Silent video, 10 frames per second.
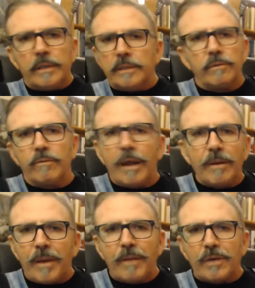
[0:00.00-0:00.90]
It's around
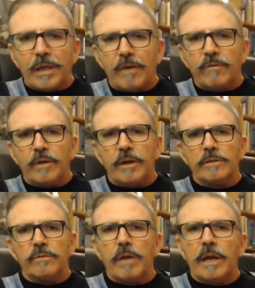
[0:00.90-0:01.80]
about recovery, and it's
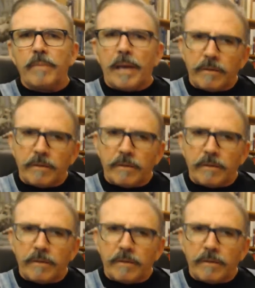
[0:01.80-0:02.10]
around about